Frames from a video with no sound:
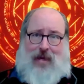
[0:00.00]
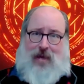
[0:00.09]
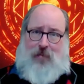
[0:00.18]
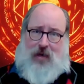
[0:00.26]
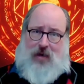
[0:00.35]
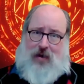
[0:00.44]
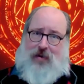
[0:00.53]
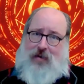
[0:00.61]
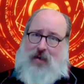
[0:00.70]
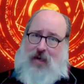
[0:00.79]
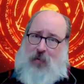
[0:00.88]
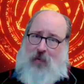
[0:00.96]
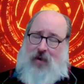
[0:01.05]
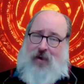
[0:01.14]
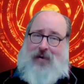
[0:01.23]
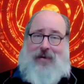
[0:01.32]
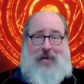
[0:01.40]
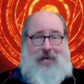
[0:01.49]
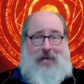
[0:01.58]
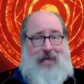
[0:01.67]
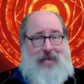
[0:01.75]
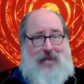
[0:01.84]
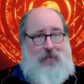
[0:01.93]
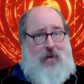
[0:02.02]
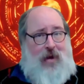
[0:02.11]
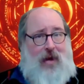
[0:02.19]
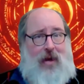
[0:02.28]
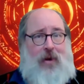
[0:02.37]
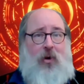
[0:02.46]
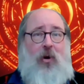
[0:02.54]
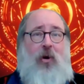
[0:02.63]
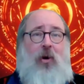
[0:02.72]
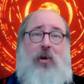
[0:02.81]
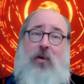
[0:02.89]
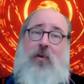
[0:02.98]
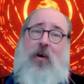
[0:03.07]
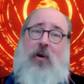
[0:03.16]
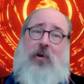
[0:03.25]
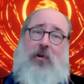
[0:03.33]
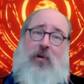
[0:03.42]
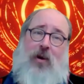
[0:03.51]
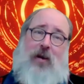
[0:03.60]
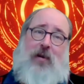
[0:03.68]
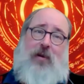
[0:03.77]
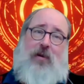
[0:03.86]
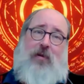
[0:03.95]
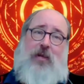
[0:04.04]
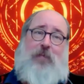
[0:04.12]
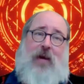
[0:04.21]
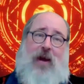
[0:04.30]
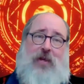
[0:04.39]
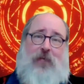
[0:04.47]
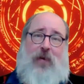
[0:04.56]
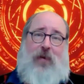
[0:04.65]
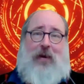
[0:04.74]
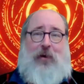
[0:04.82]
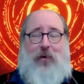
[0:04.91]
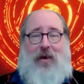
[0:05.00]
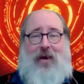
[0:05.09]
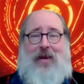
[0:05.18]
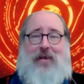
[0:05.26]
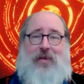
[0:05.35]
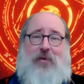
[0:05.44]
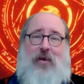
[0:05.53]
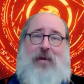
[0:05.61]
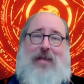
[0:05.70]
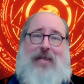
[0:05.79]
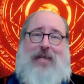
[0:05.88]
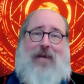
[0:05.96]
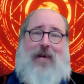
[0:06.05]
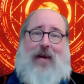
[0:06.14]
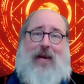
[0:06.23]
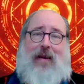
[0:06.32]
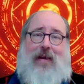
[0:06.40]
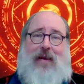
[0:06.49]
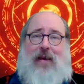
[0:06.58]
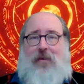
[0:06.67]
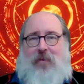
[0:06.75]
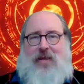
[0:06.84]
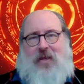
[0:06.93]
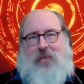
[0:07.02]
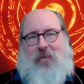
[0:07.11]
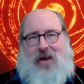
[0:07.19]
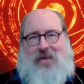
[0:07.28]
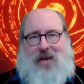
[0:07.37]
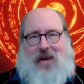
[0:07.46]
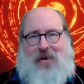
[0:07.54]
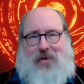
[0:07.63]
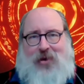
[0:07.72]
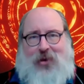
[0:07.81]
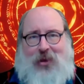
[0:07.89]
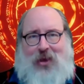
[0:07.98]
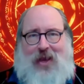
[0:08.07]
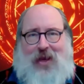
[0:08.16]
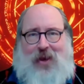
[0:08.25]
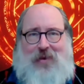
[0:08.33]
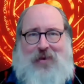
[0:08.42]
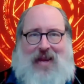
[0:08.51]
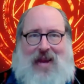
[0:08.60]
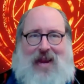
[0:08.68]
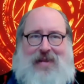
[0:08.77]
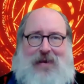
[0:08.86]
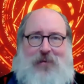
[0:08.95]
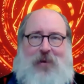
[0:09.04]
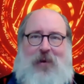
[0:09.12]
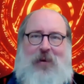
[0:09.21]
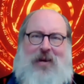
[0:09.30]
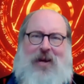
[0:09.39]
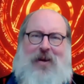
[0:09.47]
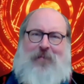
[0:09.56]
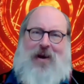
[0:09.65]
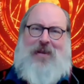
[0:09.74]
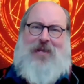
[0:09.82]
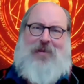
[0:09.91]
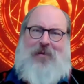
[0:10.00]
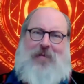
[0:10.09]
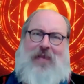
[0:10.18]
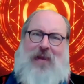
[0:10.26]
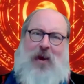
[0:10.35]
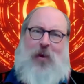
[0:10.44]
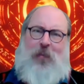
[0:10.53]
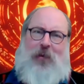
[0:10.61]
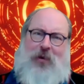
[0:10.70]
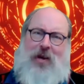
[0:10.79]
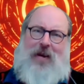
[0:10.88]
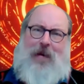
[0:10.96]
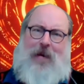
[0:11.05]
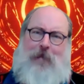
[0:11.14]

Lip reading: Because, keep in mind, as a decent man, all you are trying to do is pacify the crying and screaming hysteric, because the bystanders are looking at you askance and wondering what kind of monster would make the helpless cry.